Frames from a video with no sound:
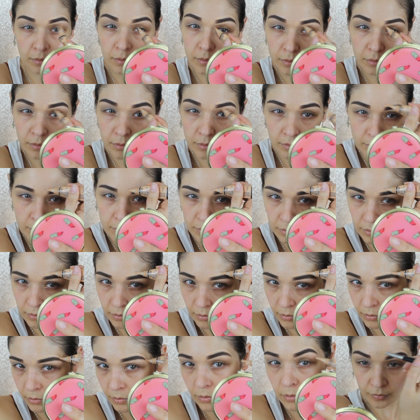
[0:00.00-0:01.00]
primer. So
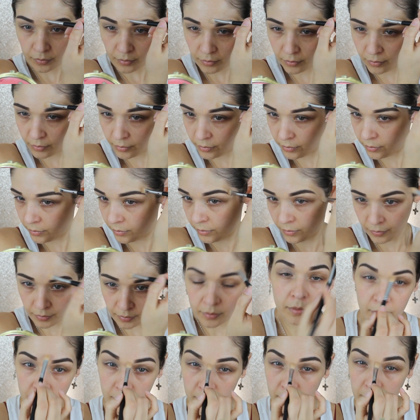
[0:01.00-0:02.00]
I feel like I need a
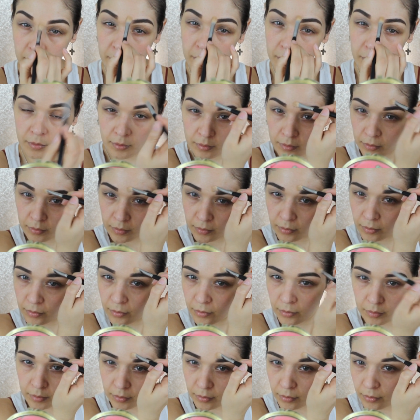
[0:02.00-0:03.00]
little bit of that. So you can
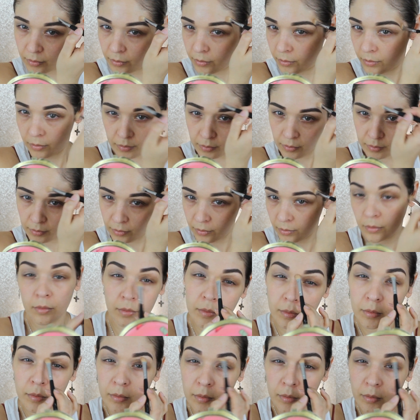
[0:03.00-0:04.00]
see how it kind of cleans that
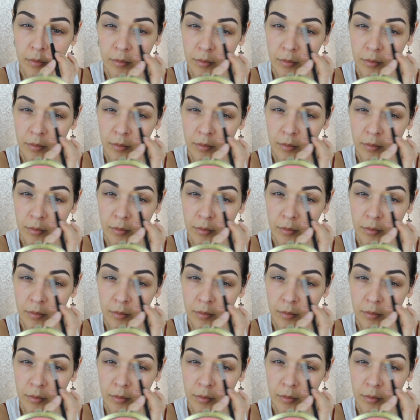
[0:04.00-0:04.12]
up.